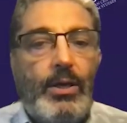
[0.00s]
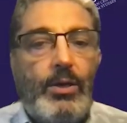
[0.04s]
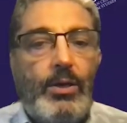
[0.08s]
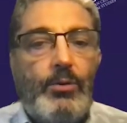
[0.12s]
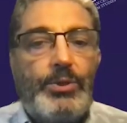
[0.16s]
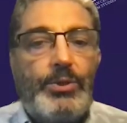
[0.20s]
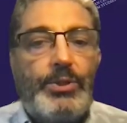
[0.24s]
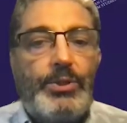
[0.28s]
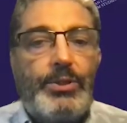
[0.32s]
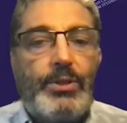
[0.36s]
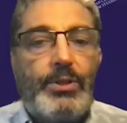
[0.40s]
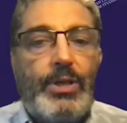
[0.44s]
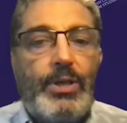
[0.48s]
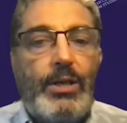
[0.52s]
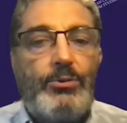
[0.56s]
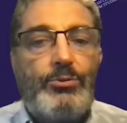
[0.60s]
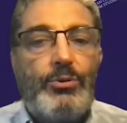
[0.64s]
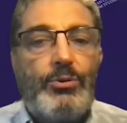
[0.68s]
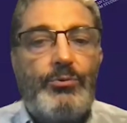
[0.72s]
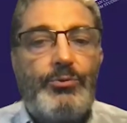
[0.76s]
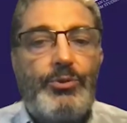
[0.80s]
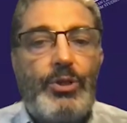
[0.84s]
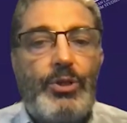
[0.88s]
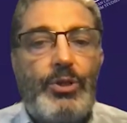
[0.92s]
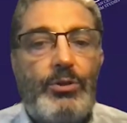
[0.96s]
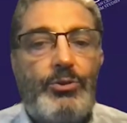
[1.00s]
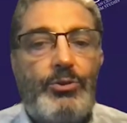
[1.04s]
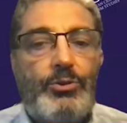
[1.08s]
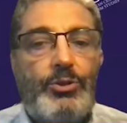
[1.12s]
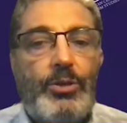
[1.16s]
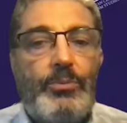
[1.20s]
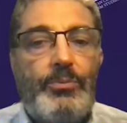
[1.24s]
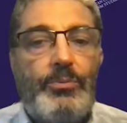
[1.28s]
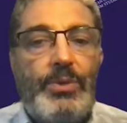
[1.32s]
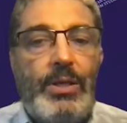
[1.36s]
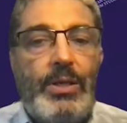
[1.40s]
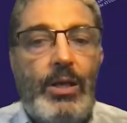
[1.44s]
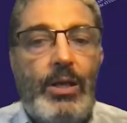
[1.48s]
With the rise of Giorgia
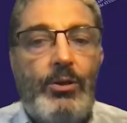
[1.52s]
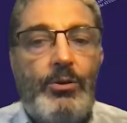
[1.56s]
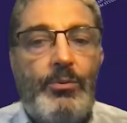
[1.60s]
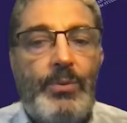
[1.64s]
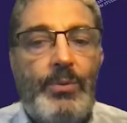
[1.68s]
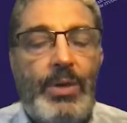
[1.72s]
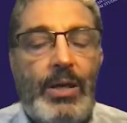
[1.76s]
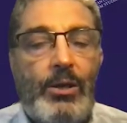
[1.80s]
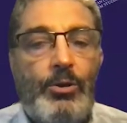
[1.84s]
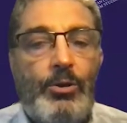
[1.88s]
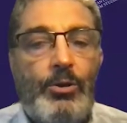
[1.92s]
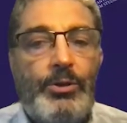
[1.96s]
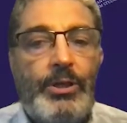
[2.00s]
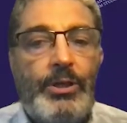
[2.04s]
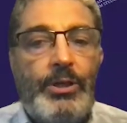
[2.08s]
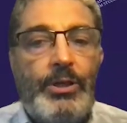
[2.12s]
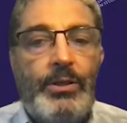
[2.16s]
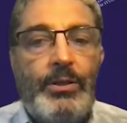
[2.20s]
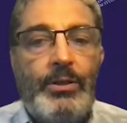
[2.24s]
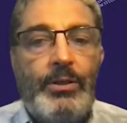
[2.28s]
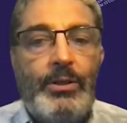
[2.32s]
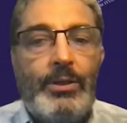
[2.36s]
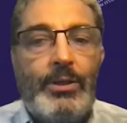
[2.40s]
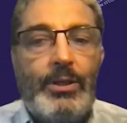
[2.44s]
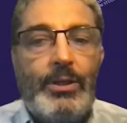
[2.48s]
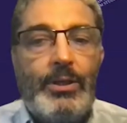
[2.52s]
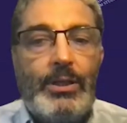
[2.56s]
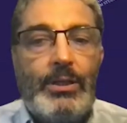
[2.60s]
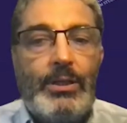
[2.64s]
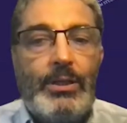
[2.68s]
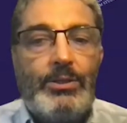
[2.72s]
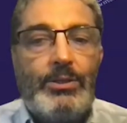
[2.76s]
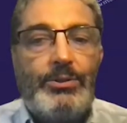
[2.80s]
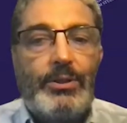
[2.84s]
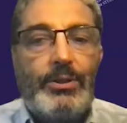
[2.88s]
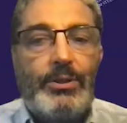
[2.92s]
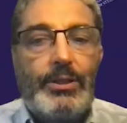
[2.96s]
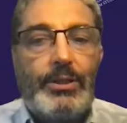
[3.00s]
Meloni in
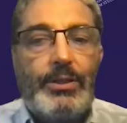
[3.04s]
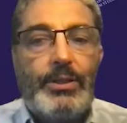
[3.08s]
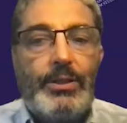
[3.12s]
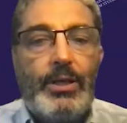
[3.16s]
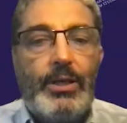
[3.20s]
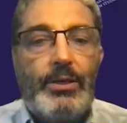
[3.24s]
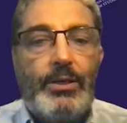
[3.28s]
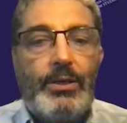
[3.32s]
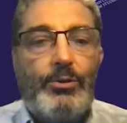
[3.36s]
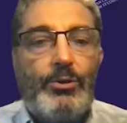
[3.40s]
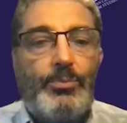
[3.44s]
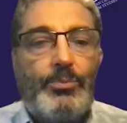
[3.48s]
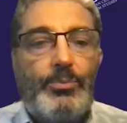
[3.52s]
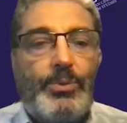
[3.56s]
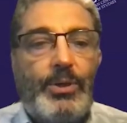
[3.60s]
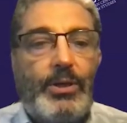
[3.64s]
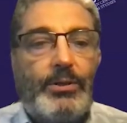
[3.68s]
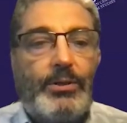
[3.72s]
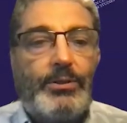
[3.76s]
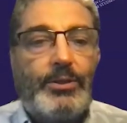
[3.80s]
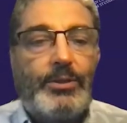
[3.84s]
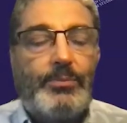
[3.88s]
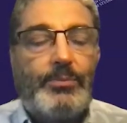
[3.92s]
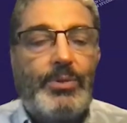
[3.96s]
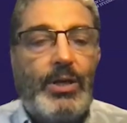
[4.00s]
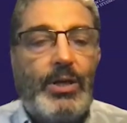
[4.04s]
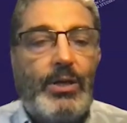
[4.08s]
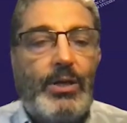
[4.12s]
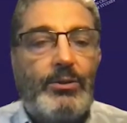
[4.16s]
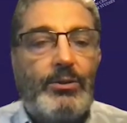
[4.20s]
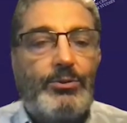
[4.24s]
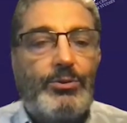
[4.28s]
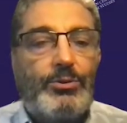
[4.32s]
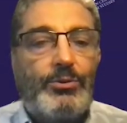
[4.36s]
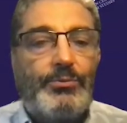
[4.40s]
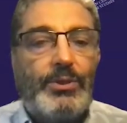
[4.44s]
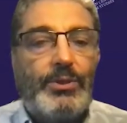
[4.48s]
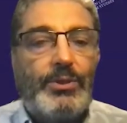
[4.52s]
Italy and her party,
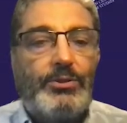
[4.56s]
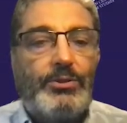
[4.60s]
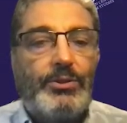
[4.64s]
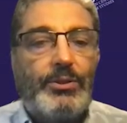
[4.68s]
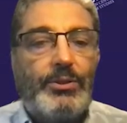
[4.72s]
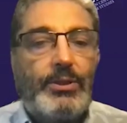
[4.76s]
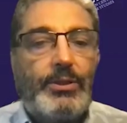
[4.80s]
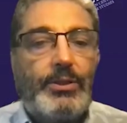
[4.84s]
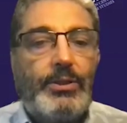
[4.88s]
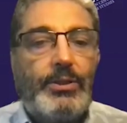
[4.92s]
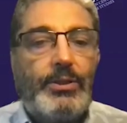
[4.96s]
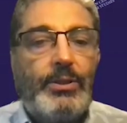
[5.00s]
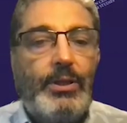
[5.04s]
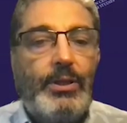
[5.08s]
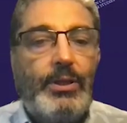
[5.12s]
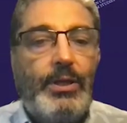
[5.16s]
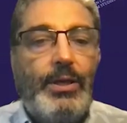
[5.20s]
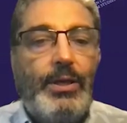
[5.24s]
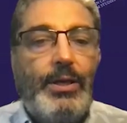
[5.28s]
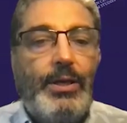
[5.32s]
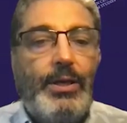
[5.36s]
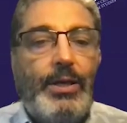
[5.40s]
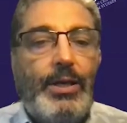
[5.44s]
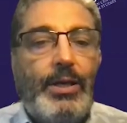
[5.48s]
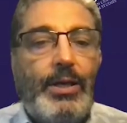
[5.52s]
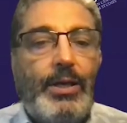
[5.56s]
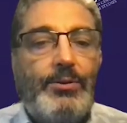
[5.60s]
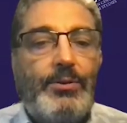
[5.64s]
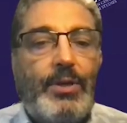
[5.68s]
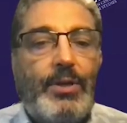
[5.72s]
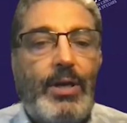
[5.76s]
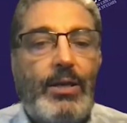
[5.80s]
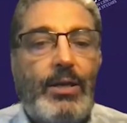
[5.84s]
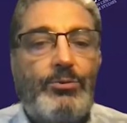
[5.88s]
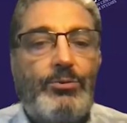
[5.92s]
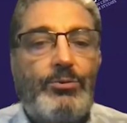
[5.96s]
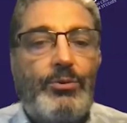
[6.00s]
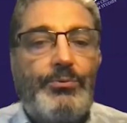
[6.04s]
Brothers of Italy, and the
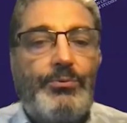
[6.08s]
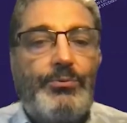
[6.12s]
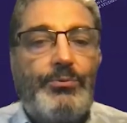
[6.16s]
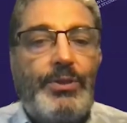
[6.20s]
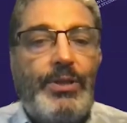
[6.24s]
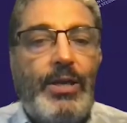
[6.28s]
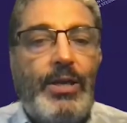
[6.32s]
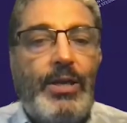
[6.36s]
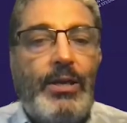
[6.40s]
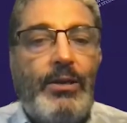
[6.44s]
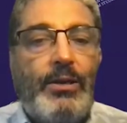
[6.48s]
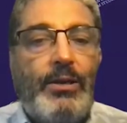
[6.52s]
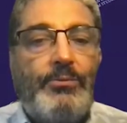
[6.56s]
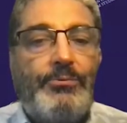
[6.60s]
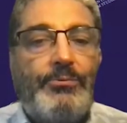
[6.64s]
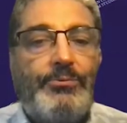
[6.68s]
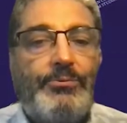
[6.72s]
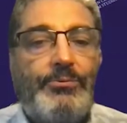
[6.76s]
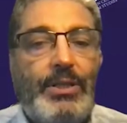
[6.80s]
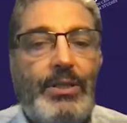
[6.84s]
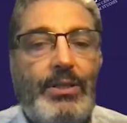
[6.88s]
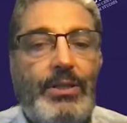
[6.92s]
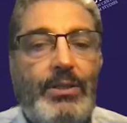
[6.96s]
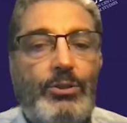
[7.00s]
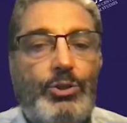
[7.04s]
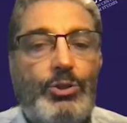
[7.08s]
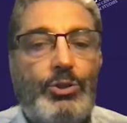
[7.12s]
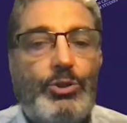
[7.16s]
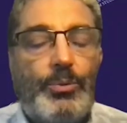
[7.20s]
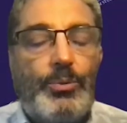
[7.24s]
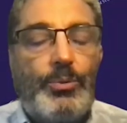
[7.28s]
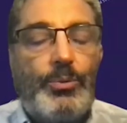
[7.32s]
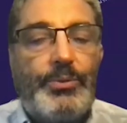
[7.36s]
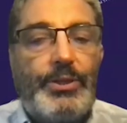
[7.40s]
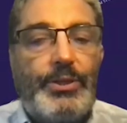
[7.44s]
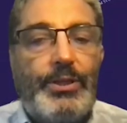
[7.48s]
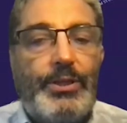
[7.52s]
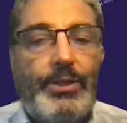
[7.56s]
rise of the AfD in
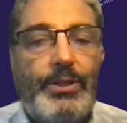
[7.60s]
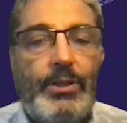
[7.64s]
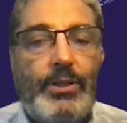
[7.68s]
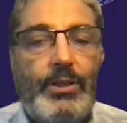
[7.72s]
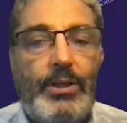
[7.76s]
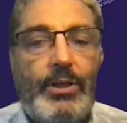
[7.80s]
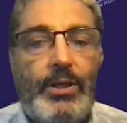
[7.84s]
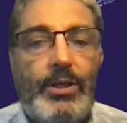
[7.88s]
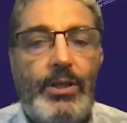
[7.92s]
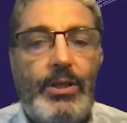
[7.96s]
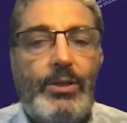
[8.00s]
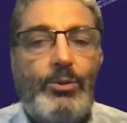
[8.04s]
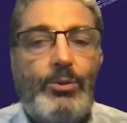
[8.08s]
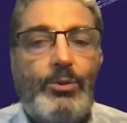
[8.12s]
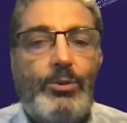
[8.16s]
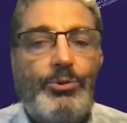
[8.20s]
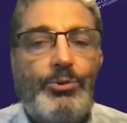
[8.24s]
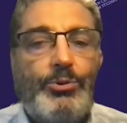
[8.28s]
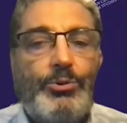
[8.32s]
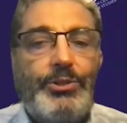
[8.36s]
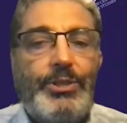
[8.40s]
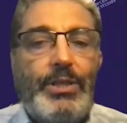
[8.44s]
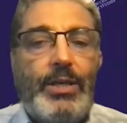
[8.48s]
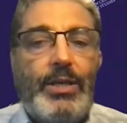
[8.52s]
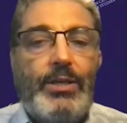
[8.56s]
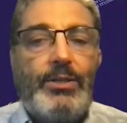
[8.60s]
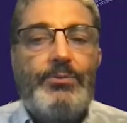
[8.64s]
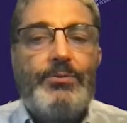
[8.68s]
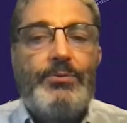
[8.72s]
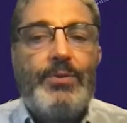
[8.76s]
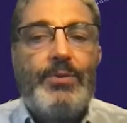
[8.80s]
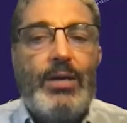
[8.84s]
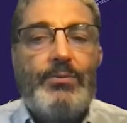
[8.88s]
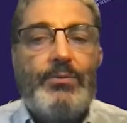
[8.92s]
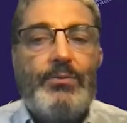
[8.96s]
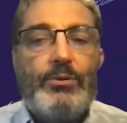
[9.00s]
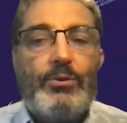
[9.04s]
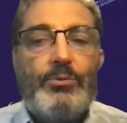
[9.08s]
Germany, do you see a
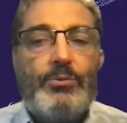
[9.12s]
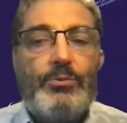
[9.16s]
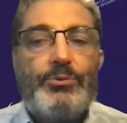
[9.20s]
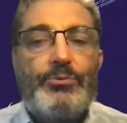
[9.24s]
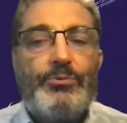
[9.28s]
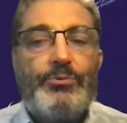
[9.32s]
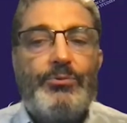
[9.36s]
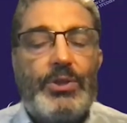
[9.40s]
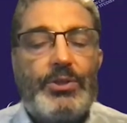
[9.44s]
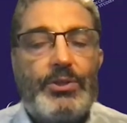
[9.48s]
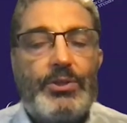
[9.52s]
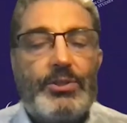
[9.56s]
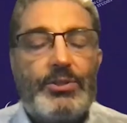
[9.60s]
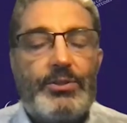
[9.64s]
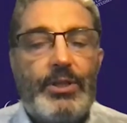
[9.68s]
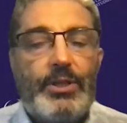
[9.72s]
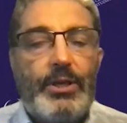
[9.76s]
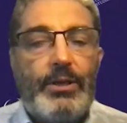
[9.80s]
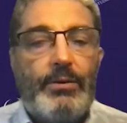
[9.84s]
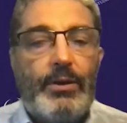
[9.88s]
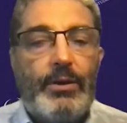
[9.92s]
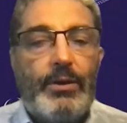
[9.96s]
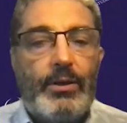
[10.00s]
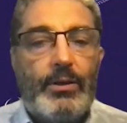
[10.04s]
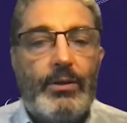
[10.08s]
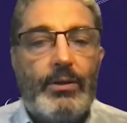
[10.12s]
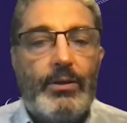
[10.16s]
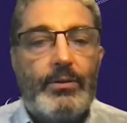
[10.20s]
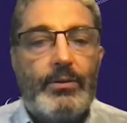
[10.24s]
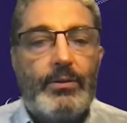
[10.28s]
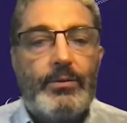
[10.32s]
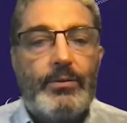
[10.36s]
revival of the fascist era?